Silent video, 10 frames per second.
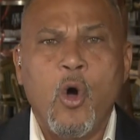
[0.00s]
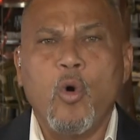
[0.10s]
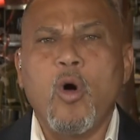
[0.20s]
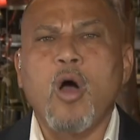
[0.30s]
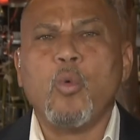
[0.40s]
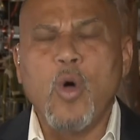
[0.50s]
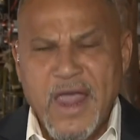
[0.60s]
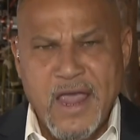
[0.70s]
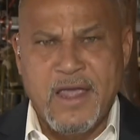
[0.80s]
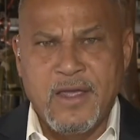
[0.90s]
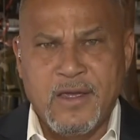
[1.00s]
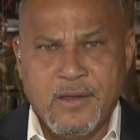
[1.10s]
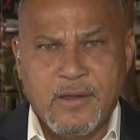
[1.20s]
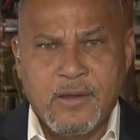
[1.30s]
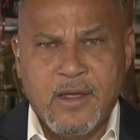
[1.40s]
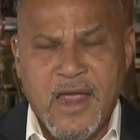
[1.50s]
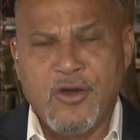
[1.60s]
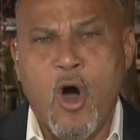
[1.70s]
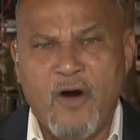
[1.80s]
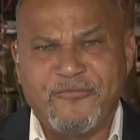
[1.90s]
Who are we
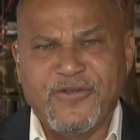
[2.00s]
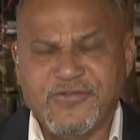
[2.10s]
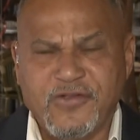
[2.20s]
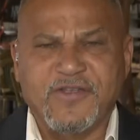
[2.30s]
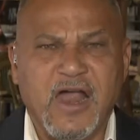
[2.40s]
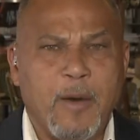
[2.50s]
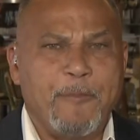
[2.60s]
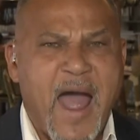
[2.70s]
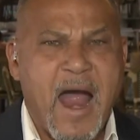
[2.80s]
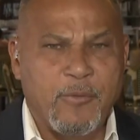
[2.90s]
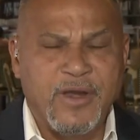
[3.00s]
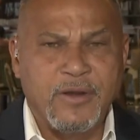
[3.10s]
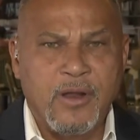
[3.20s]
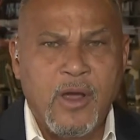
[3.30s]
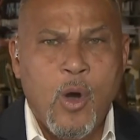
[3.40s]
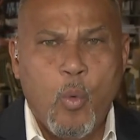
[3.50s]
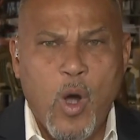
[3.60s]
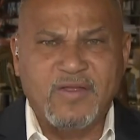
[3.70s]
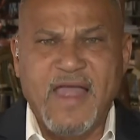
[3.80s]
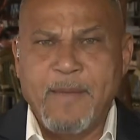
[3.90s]
in office to tell a parent
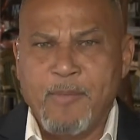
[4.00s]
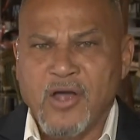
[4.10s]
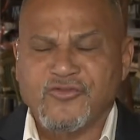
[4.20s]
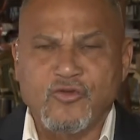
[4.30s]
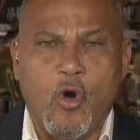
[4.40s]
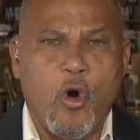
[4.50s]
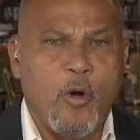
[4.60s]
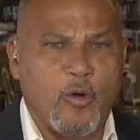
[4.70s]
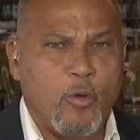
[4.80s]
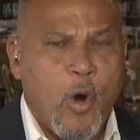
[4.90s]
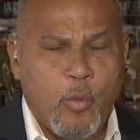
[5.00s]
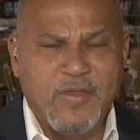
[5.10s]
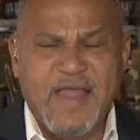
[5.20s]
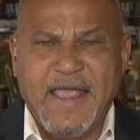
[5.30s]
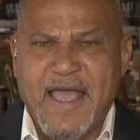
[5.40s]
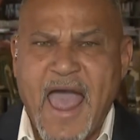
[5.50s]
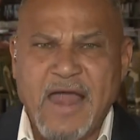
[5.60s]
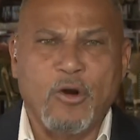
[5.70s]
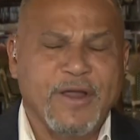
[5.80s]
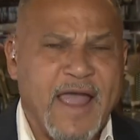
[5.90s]
what they must or what they
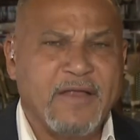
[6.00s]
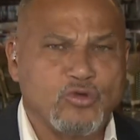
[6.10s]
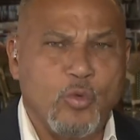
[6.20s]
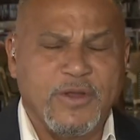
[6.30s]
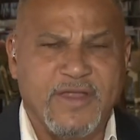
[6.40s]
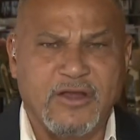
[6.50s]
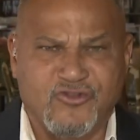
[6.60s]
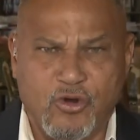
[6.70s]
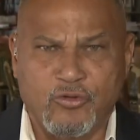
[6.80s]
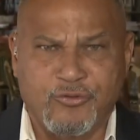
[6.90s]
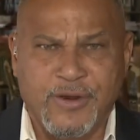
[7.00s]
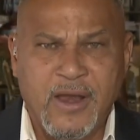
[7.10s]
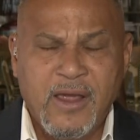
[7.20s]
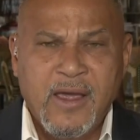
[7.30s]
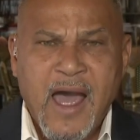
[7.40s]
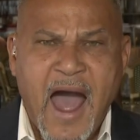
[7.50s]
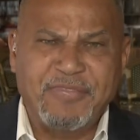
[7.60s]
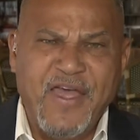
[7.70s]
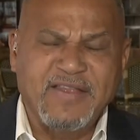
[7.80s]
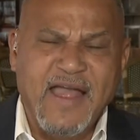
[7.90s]
can or can't do with their children? I
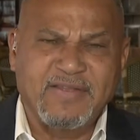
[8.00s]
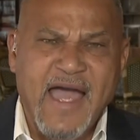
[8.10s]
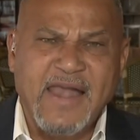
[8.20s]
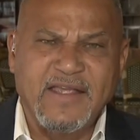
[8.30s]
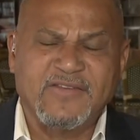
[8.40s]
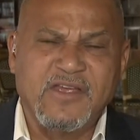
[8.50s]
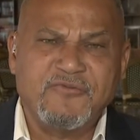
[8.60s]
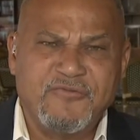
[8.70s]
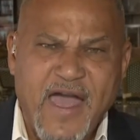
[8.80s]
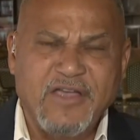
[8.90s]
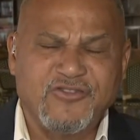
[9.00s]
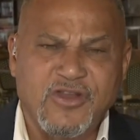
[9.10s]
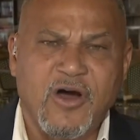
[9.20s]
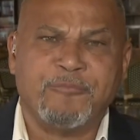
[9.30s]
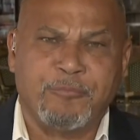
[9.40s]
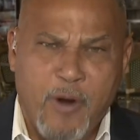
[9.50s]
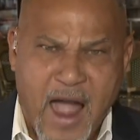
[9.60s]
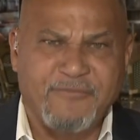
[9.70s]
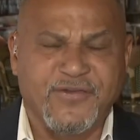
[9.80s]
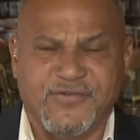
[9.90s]
think that that is invasion of
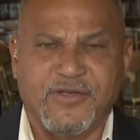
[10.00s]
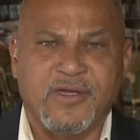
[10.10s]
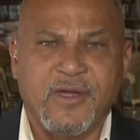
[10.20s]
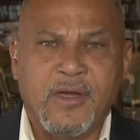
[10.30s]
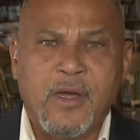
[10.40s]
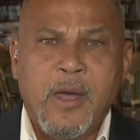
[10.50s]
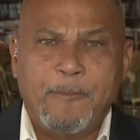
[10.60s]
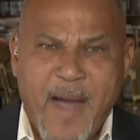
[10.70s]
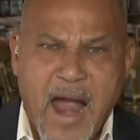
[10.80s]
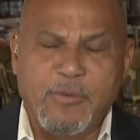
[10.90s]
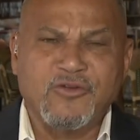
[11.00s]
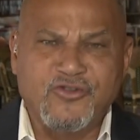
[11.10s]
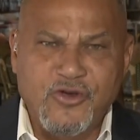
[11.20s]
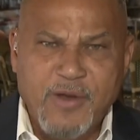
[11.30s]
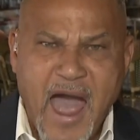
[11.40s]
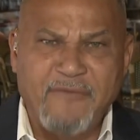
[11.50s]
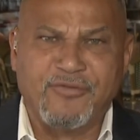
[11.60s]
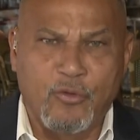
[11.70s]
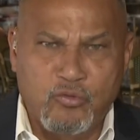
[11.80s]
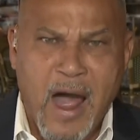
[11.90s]
privacy. Parents should
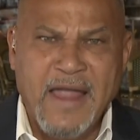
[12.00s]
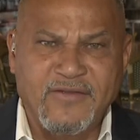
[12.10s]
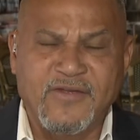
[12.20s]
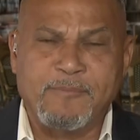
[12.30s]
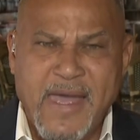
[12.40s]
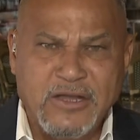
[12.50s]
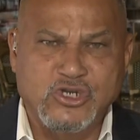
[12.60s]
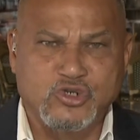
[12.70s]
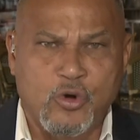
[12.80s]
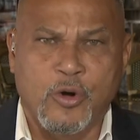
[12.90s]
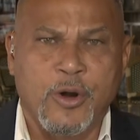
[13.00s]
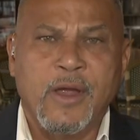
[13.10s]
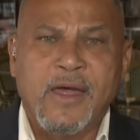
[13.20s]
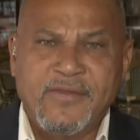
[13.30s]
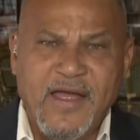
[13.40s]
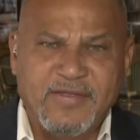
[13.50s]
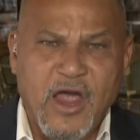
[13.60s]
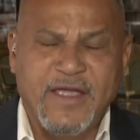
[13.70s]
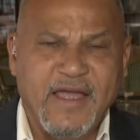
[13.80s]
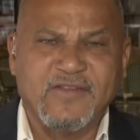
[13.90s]
have the right to make sure that
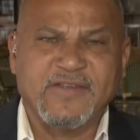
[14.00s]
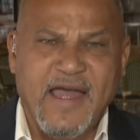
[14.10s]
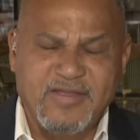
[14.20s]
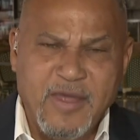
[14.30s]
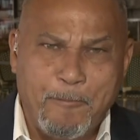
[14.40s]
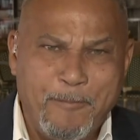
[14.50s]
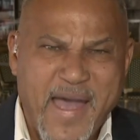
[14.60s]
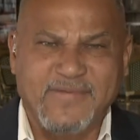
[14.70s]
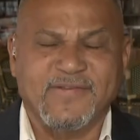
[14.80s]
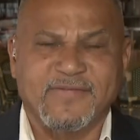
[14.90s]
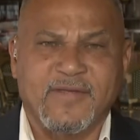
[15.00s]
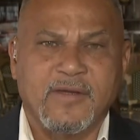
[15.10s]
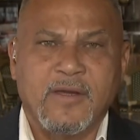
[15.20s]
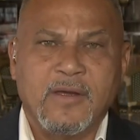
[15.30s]
their kids get the best